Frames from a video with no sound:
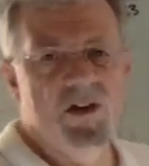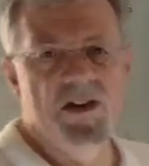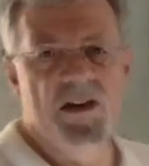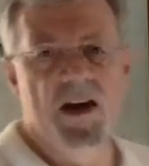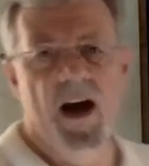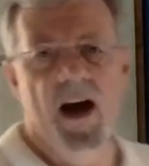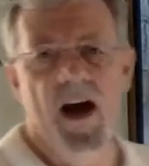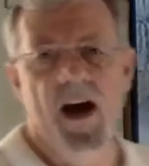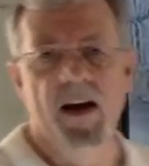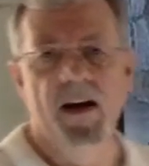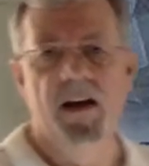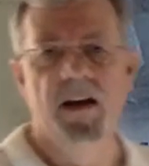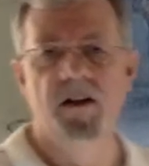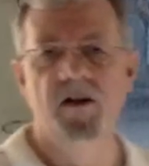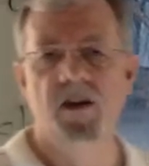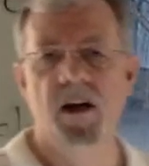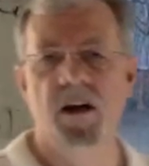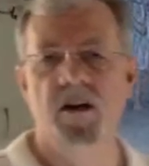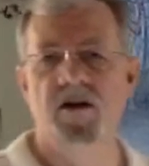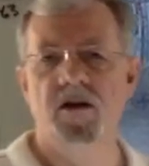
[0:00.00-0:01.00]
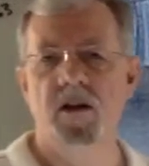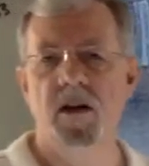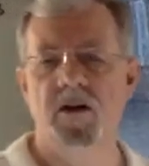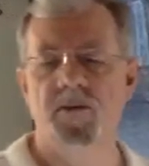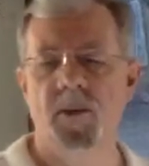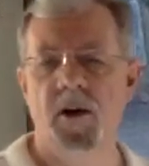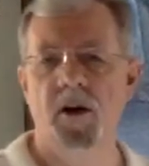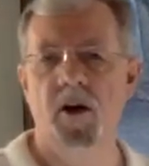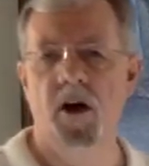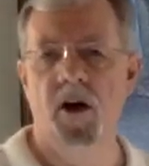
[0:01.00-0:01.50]
has died. He's, he's, he's
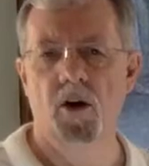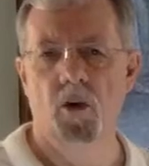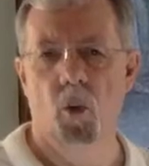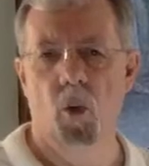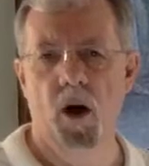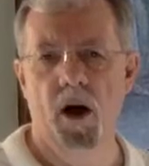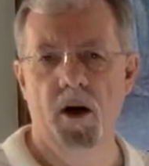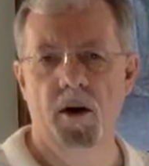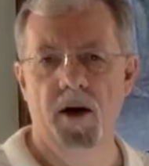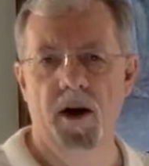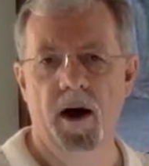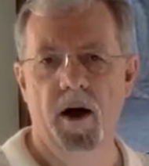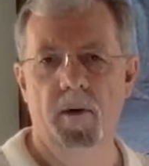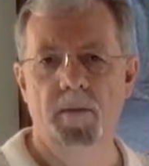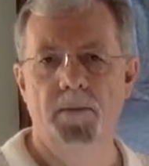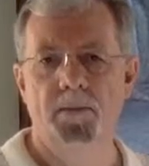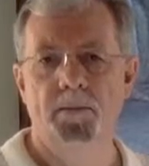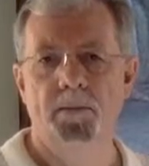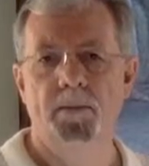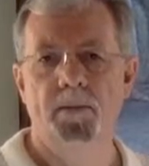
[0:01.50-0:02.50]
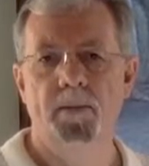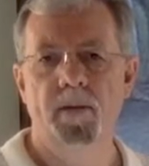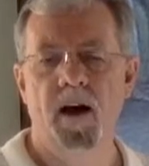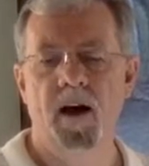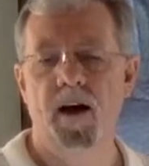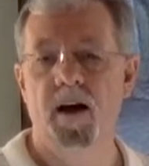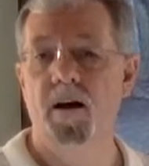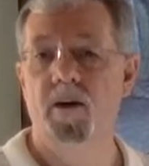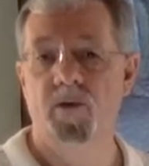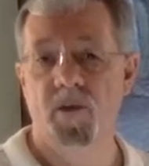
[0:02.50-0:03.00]
been gone a while now.
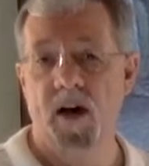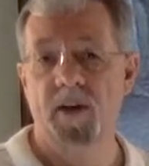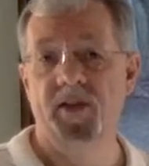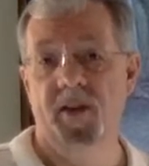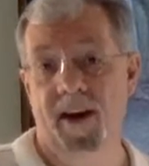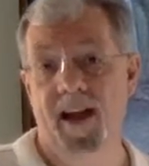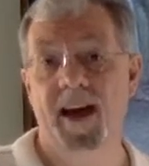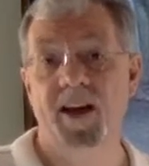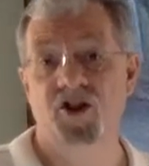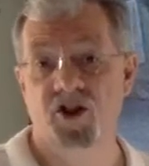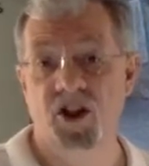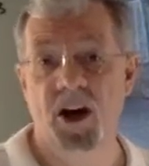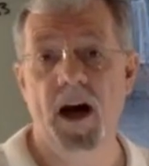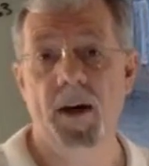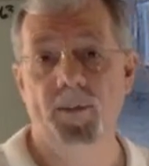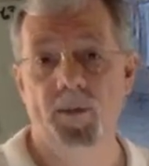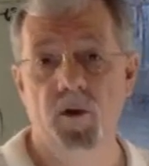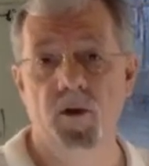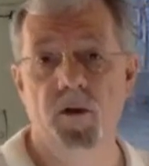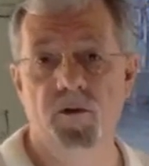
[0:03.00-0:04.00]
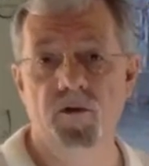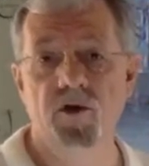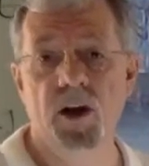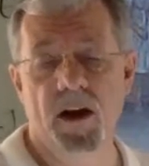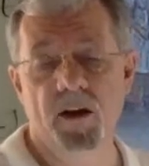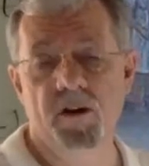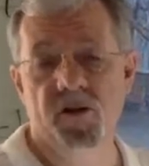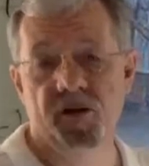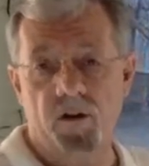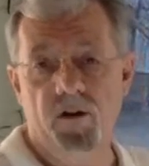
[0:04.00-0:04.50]
Uh, in fact, the last chapter of
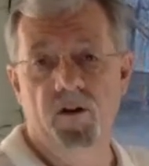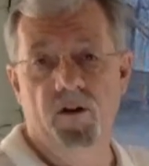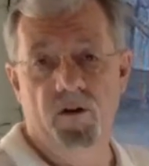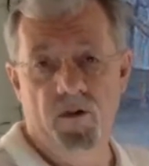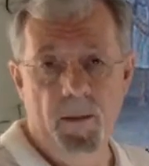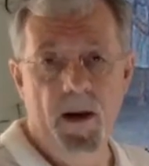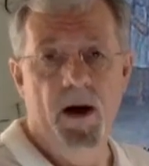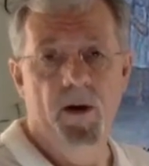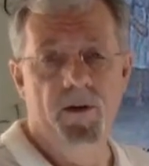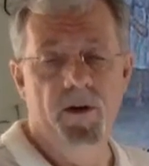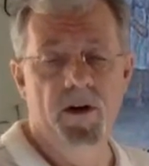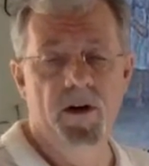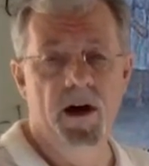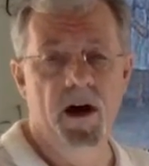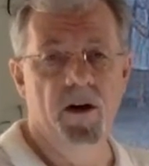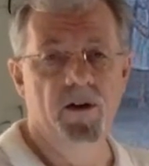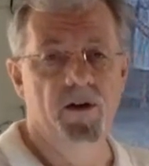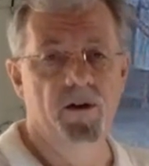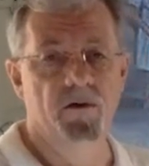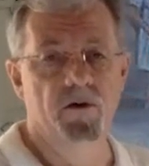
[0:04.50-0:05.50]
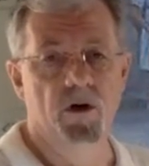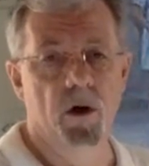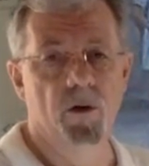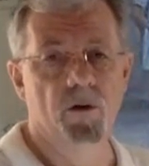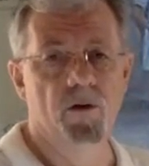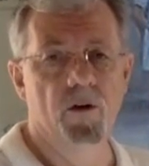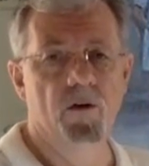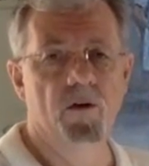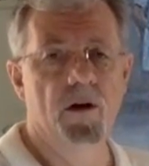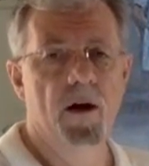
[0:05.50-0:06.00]
Genesis is about the death of
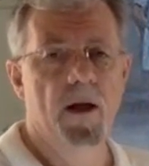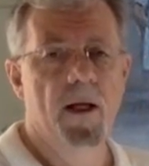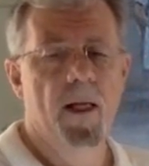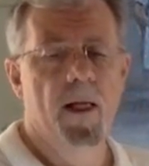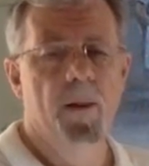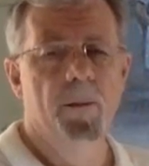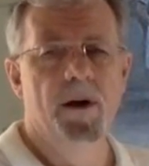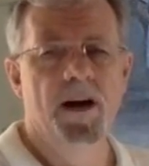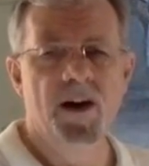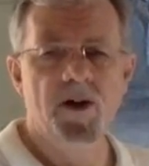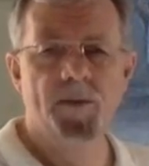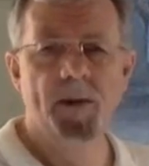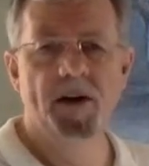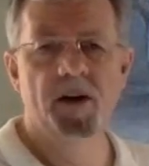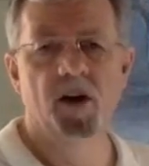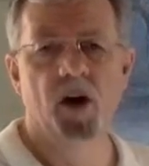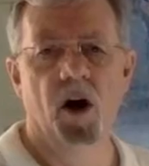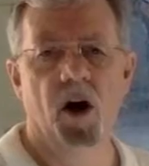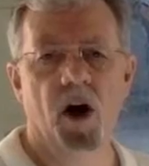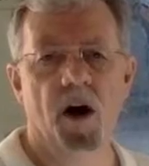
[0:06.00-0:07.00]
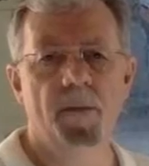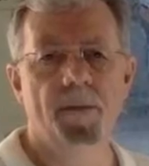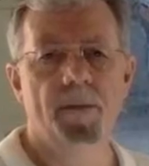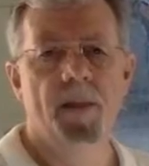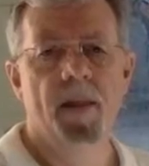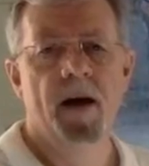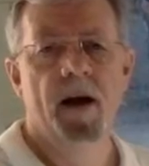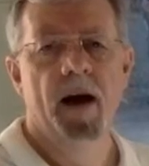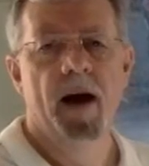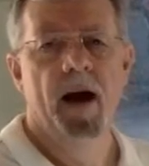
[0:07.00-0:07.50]
Joseph. But he's been gone,
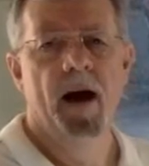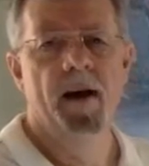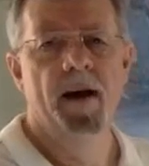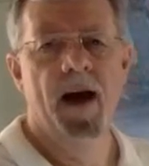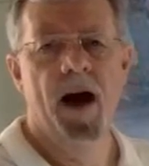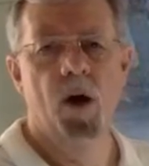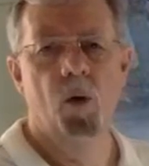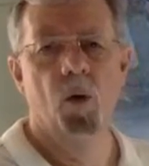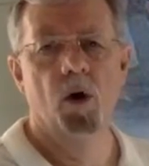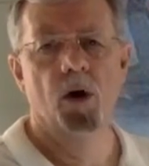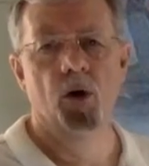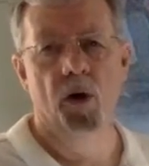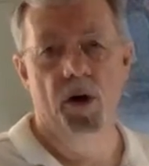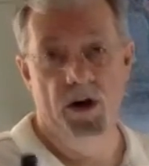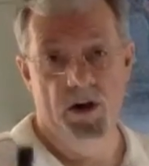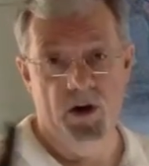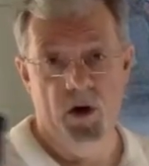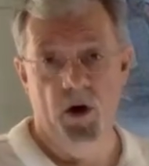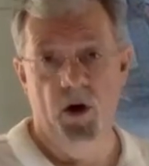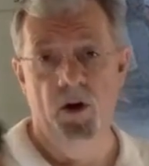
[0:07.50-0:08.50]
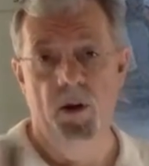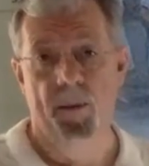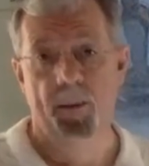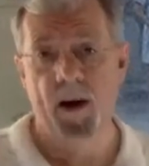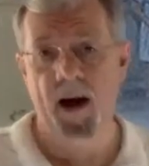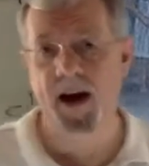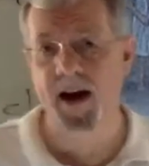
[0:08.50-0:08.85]
and now we're going to turn the